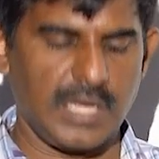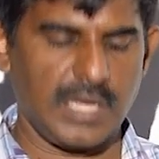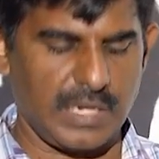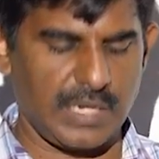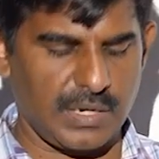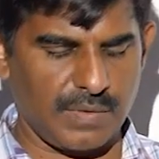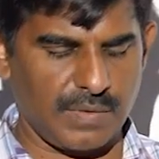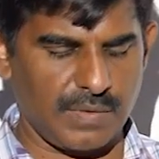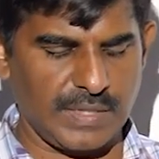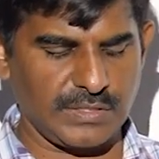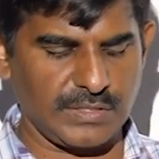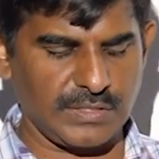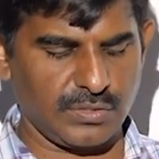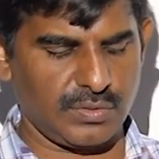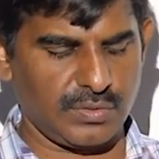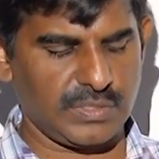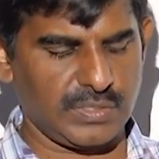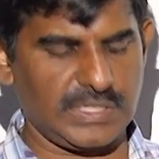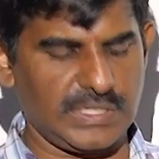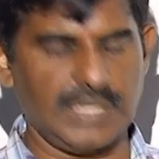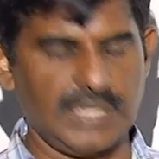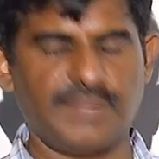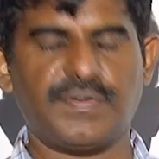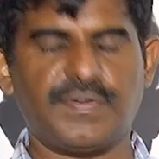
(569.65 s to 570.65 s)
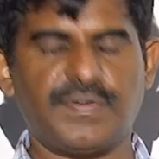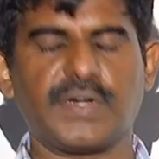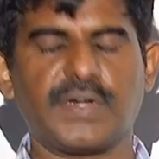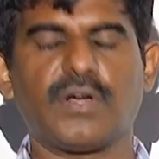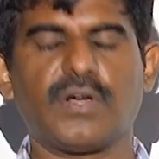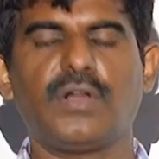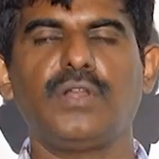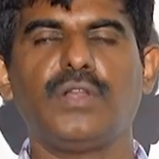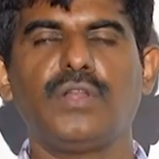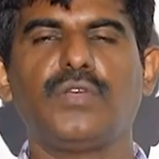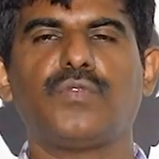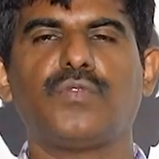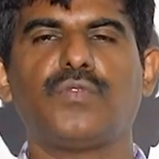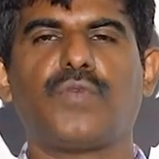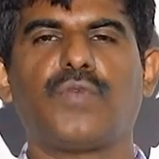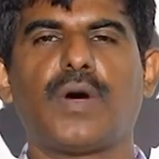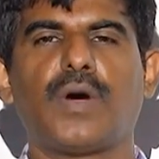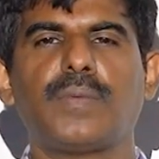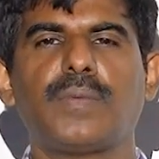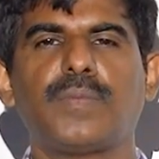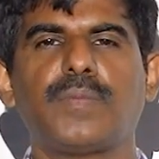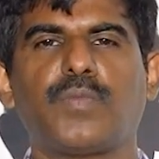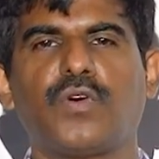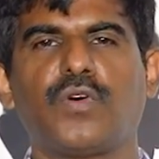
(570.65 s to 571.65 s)
Now, I should see if at all you
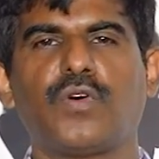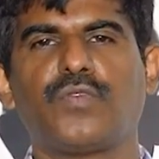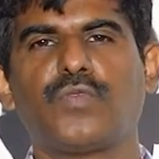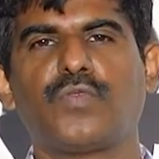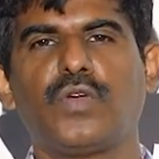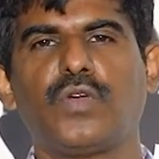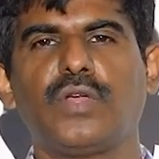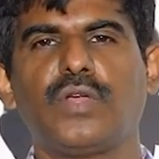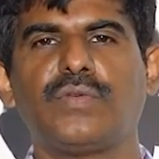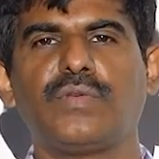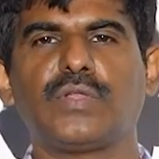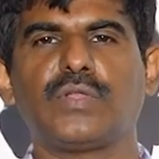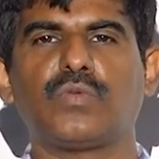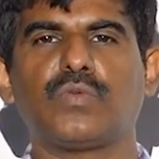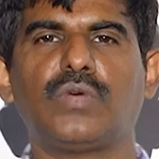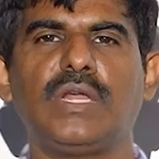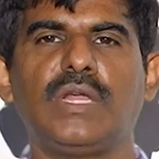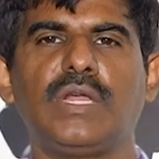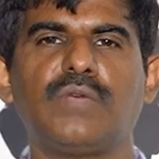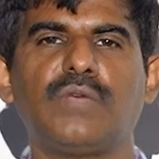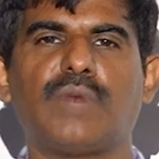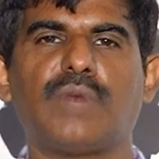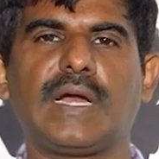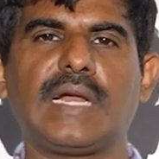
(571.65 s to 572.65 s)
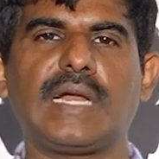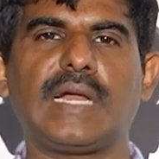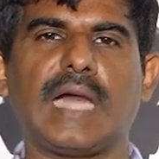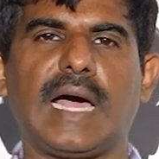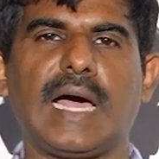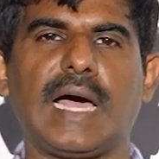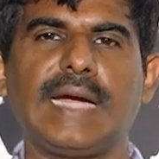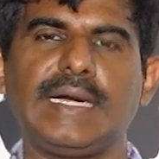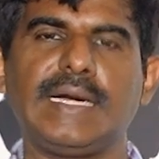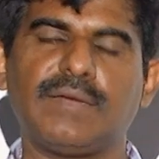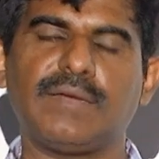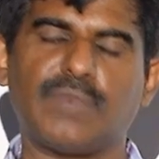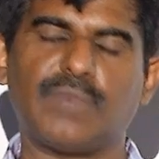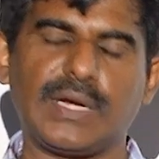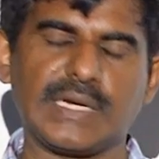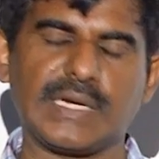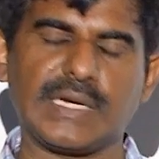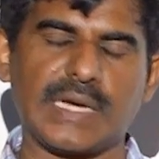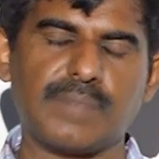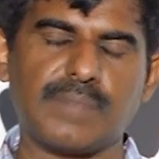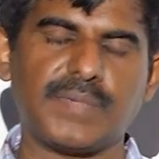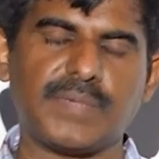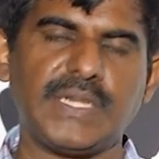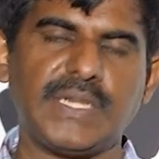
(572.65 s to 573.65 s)
form a portfolio with only one
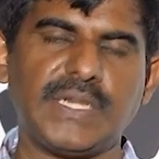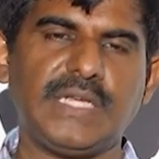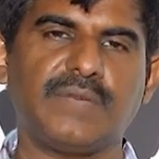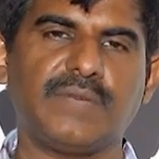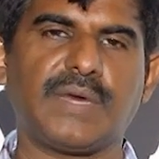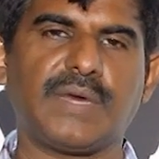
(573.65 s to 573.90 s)
company,